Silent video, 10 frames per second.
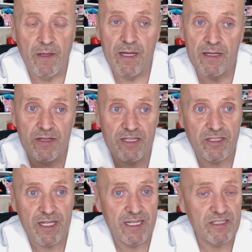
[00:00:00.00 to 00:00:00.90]
In these
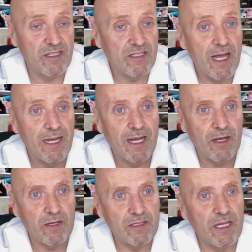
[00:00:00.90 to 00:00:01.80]
cases, I
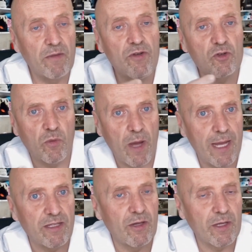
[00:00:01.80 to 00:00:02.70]
cannot give you
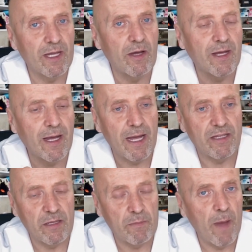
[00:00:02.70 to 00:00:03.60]
as clearly
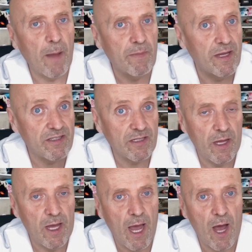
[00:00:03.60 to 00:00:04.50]
as in puppies
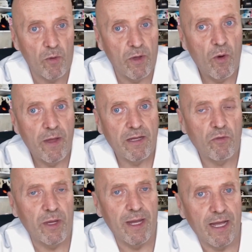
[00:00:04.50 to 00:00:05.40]
how long it
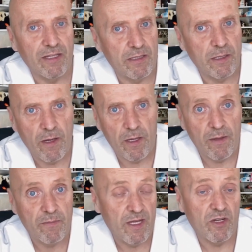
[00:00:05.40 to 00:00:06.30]
will last,
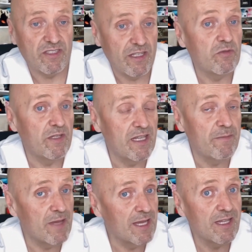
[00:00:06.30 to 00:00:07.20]
because it will
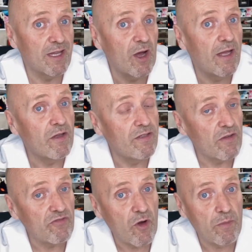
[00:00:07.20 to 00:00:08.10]
depend a lot on
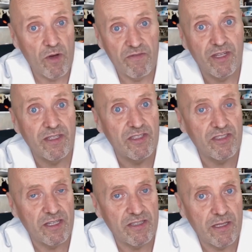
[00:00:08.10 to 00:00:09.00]
the form of the
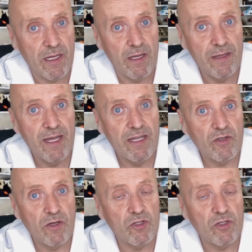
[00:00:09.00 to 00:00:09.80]
disease that your